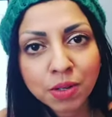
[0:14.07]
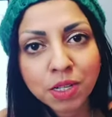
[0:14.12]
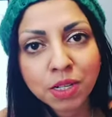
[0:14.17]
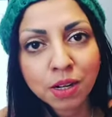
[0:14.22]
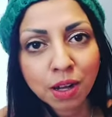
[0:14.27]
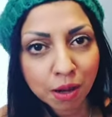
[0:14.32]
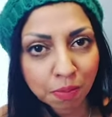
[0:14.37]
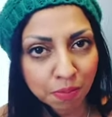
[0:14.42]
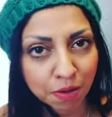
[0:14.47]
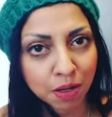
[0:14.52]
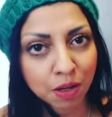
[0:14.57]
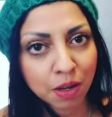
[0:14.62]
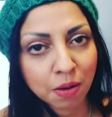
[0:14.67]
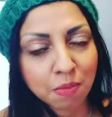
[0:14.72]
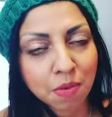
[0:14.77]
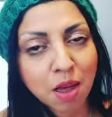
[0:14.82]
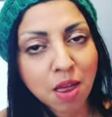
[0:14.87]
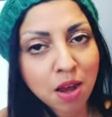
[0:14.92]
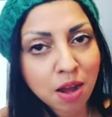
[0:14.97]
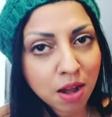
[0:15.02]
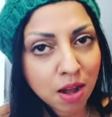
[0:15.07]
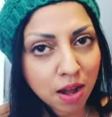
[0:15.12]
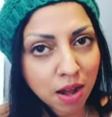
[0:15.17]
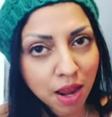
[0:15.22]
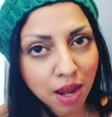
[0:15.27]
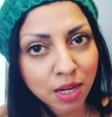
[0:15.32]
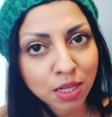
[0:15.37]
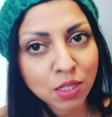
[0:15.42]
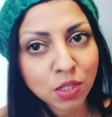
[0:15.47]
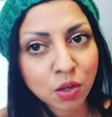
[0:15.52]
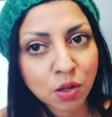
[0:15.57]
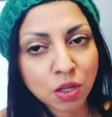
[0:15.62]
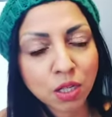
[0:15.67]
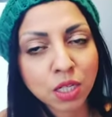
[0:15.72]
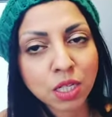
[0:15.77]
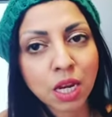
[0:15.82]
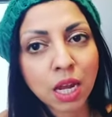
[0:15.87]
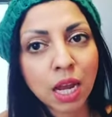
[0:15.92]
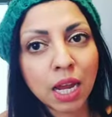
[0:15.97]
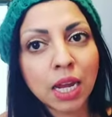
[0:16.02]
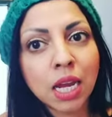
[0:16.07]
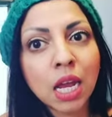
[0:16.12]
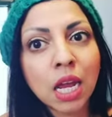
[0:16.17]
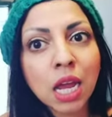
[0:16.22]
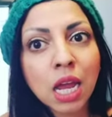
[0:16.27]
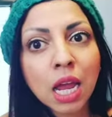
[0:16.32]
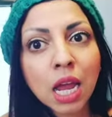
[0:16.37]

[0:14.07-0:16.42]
to 9 p.m. next Thursday.